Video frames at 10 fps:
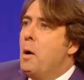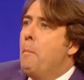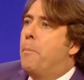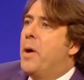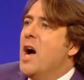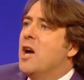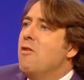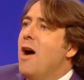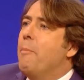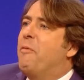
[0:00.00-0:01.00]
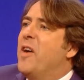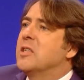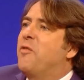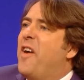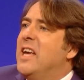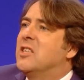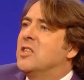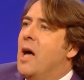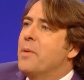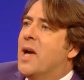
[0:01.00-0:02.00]
Buckle up, fuzzface.
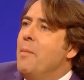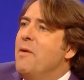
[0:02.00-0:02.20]
I'm coming for